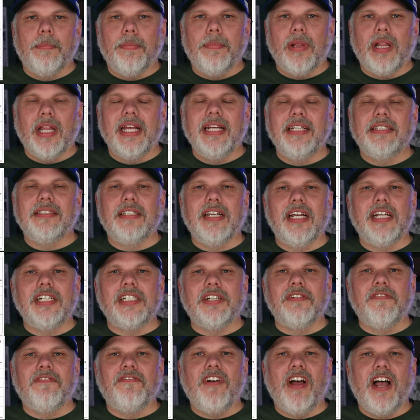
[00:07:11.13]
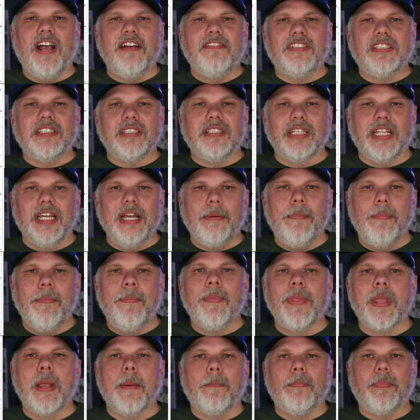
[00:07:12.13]
PlayStation 5 Slim
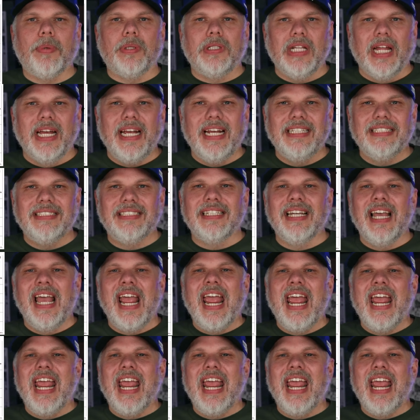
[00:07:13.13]
plates